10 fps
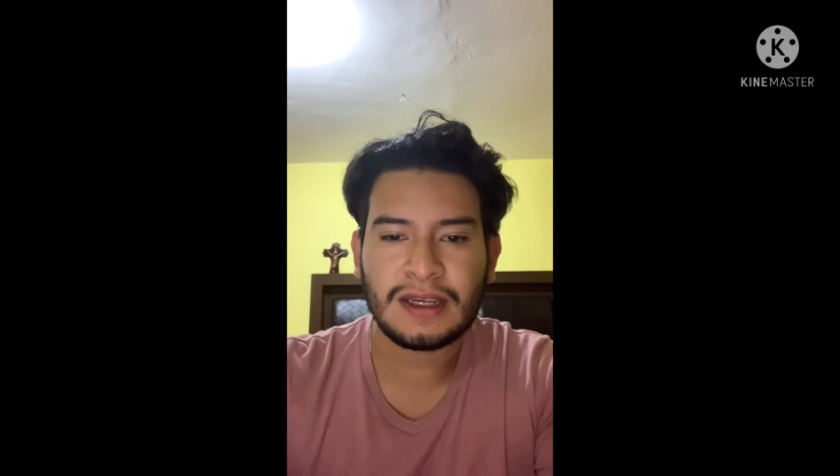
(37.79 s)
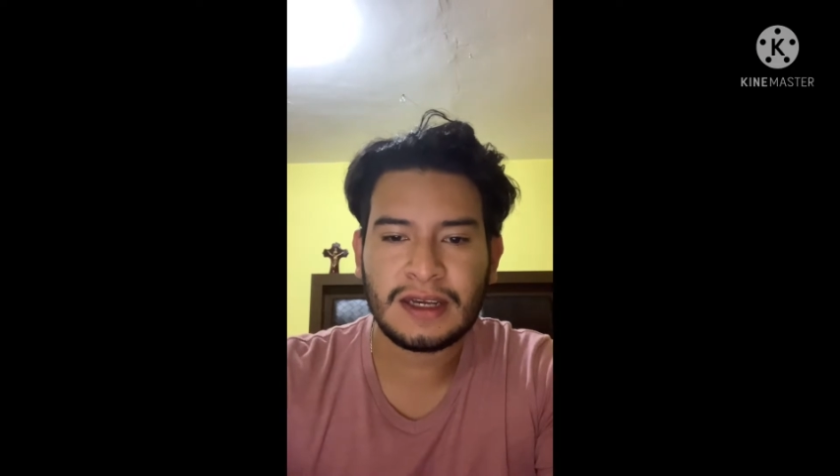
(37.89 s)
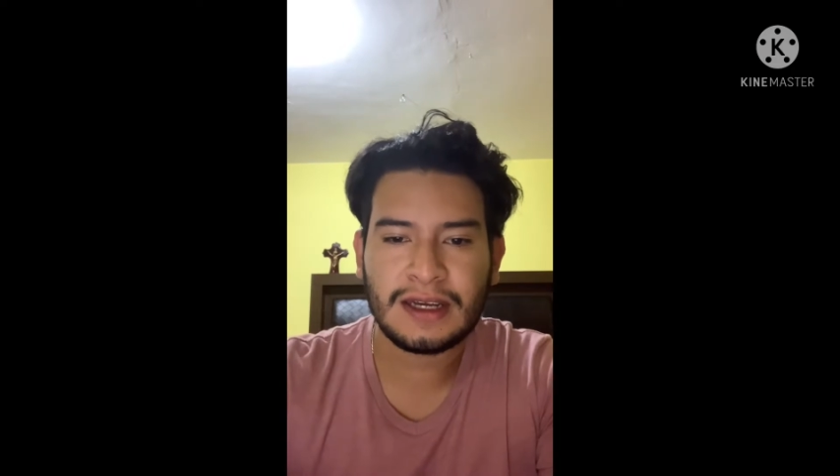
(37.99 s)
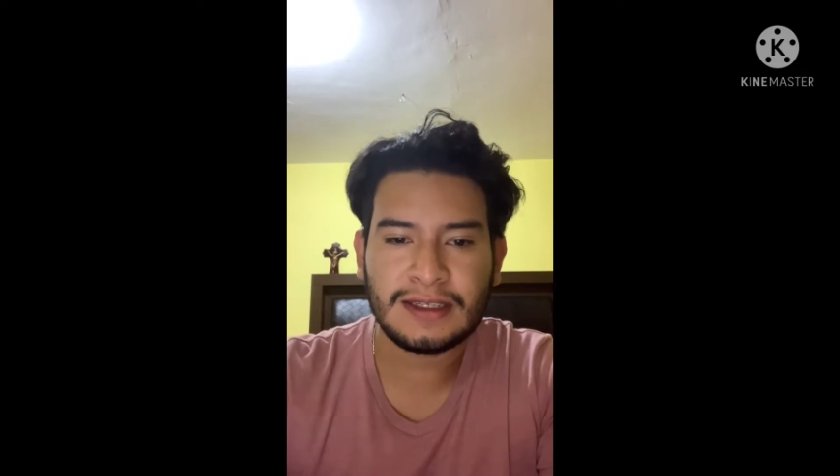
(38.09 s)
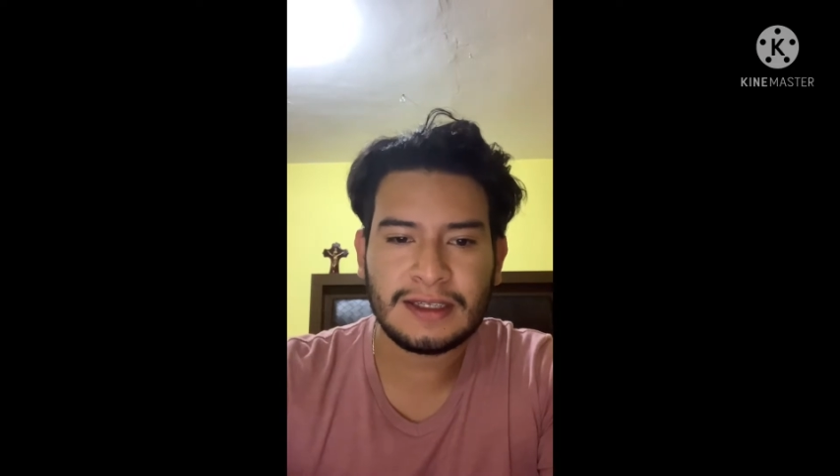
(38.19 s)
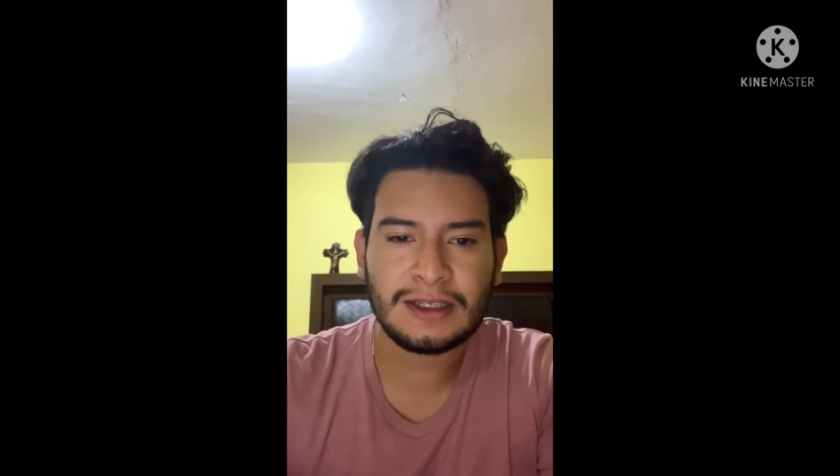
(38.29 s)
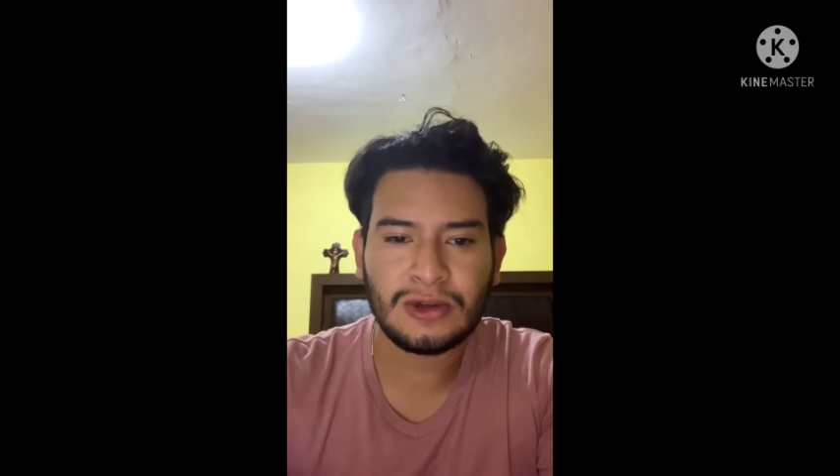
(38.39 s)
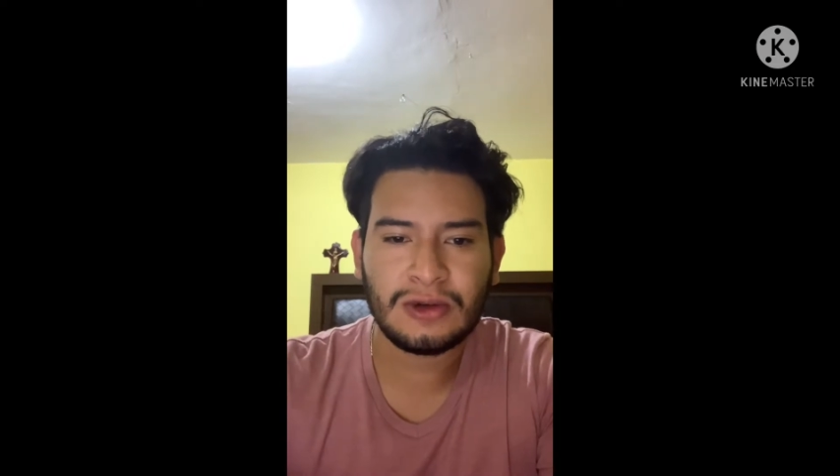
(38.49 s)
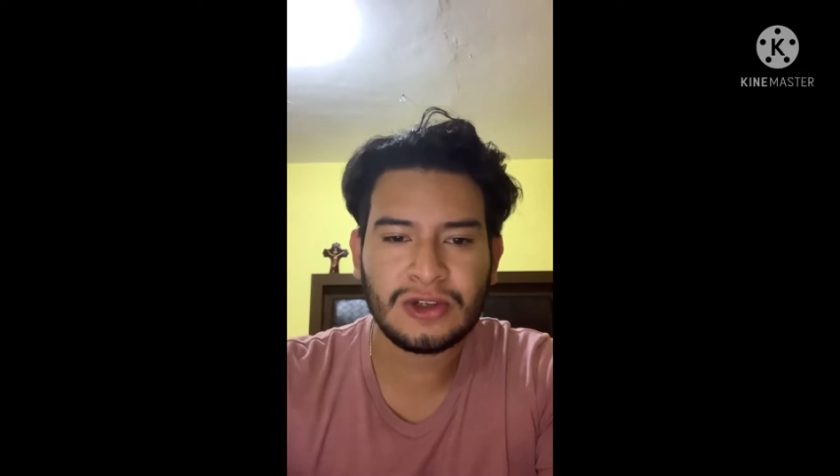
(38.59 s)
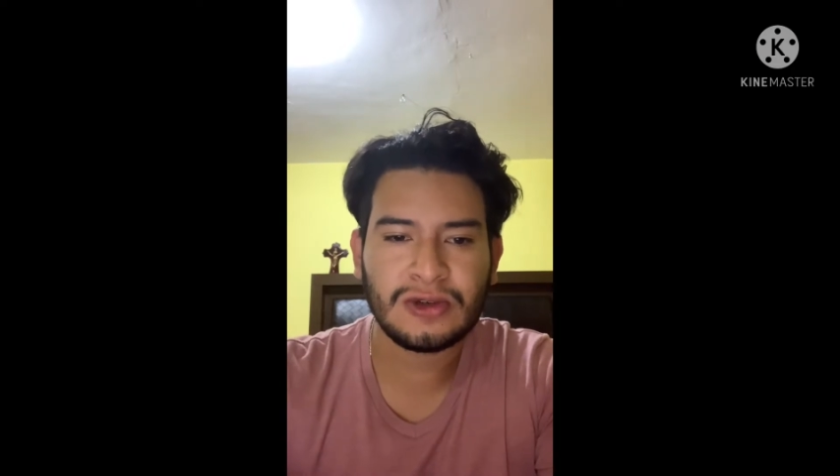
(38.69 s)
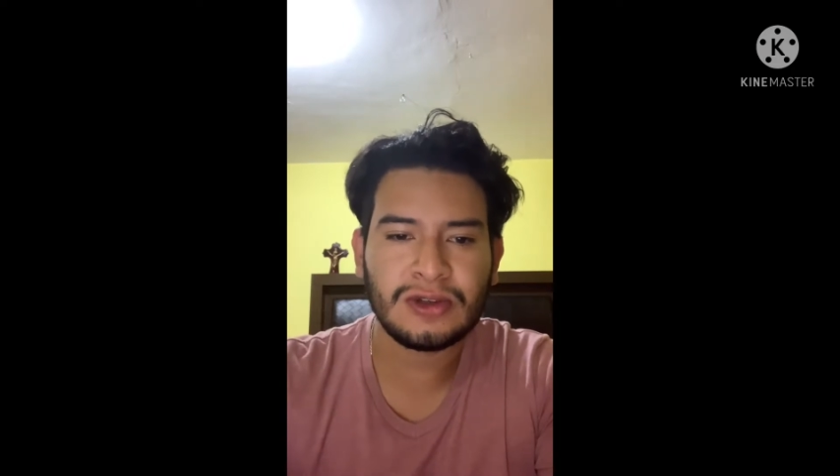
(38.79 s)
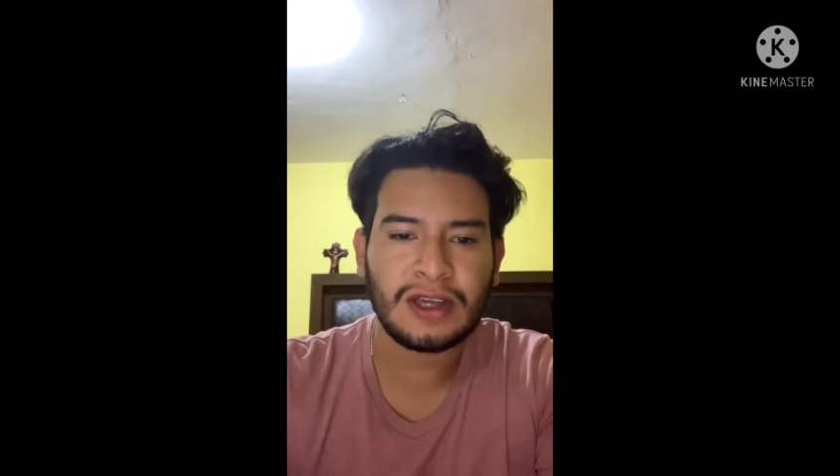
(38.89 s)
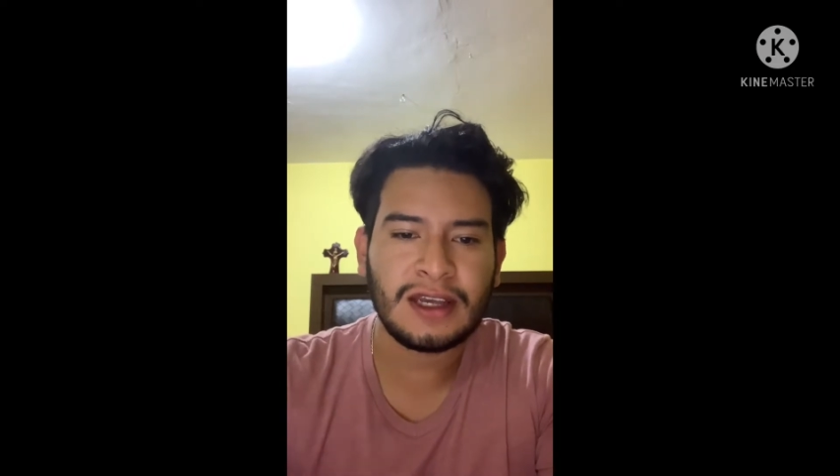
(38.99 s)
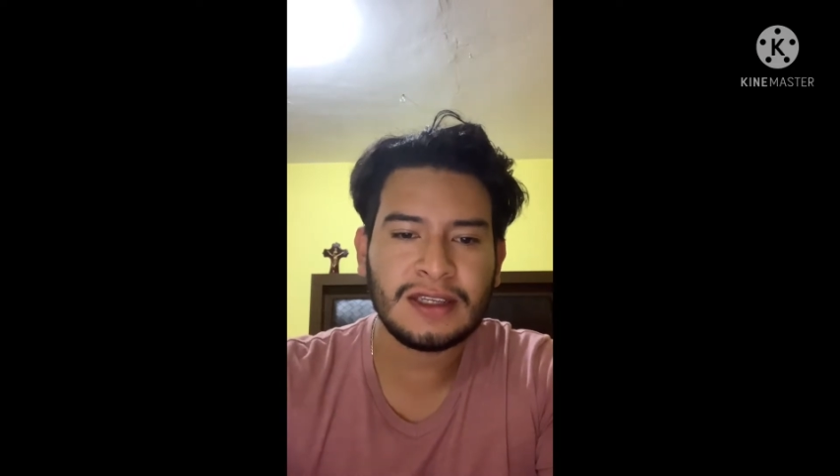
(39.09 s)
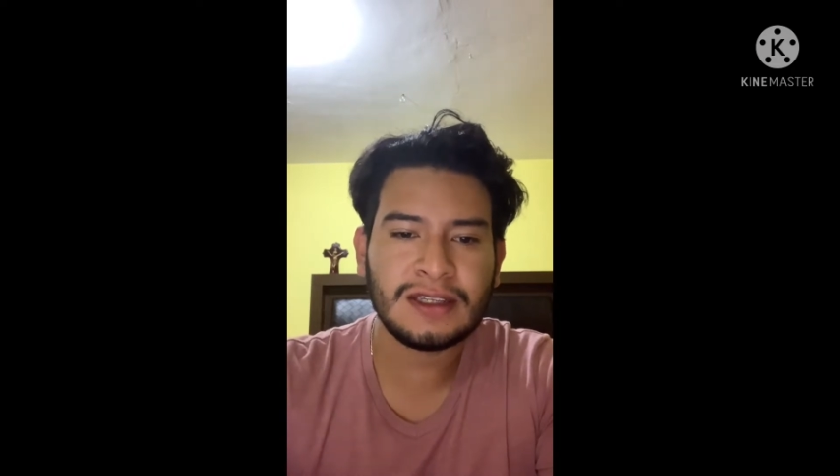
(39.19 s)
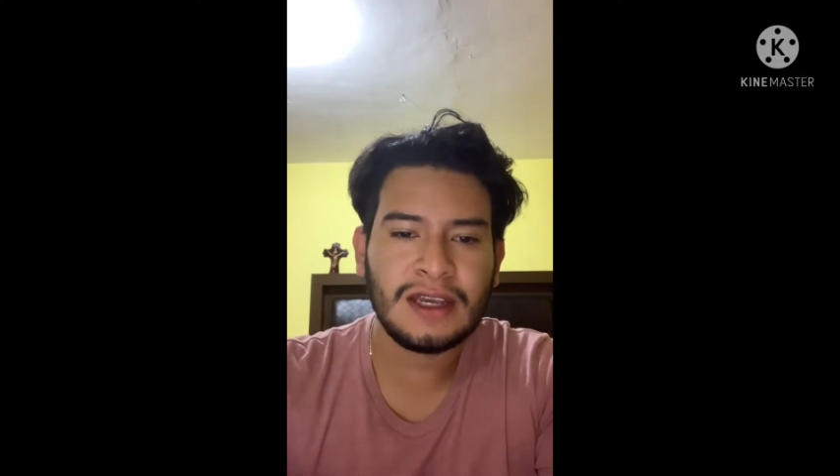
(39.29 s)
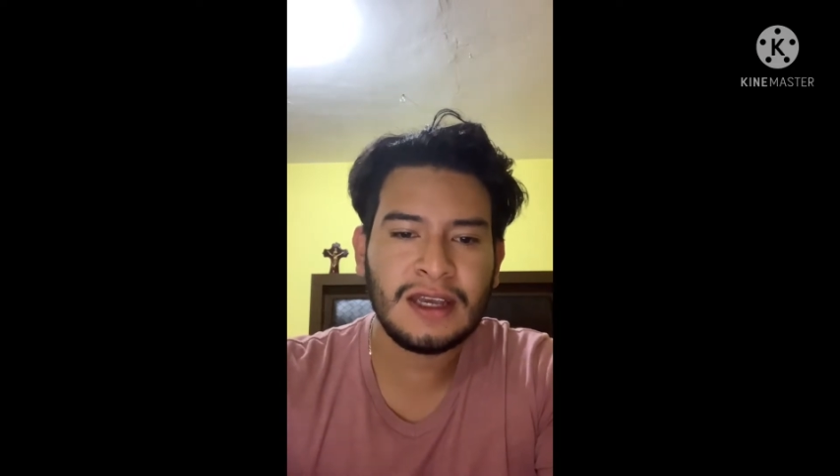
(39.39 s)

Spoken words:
as a social science,